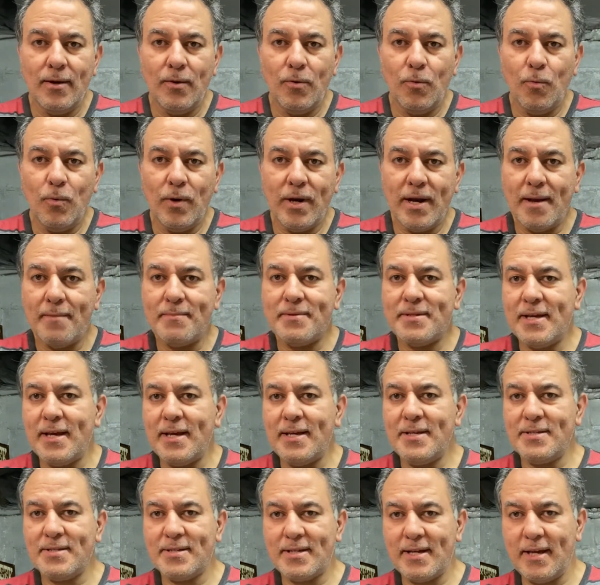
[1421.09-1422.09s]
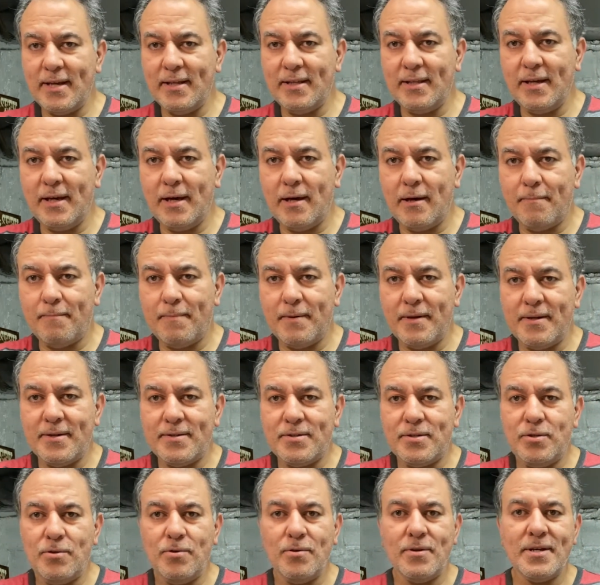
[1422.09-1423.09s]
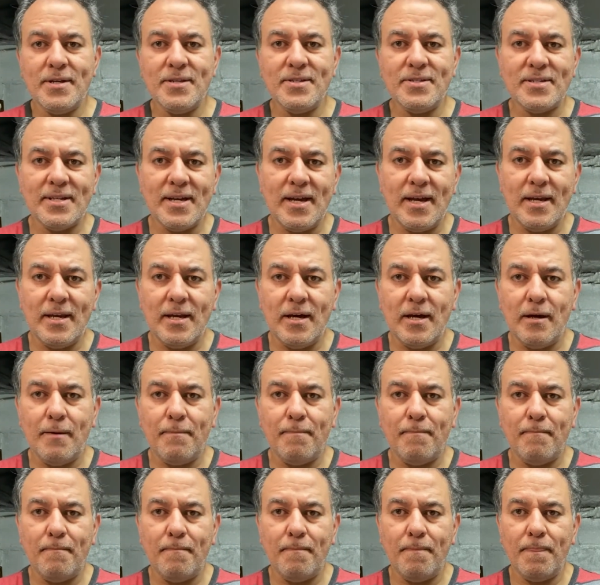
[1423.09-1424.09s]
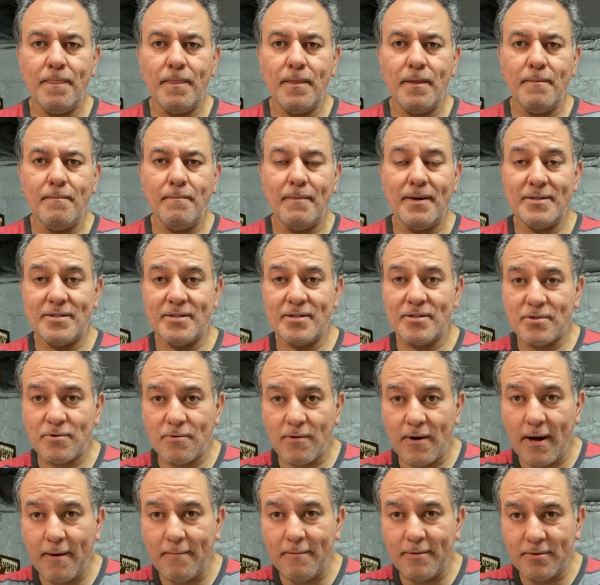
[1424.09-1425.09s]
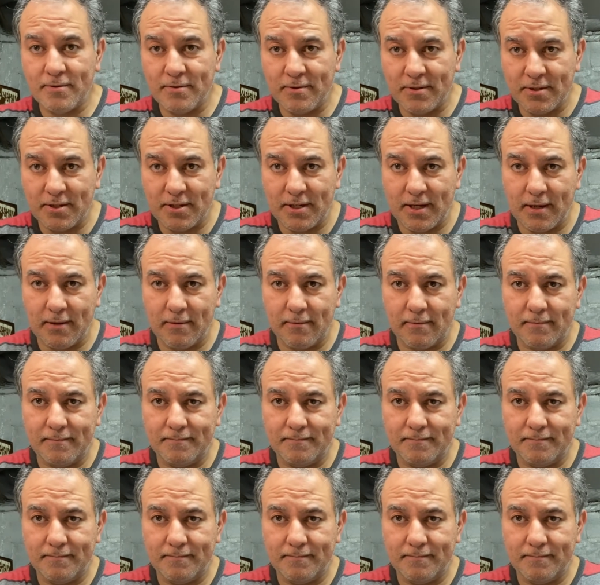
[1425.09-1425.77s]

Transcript: when I'm saying signed up is you can sign up by subscribing to the channel.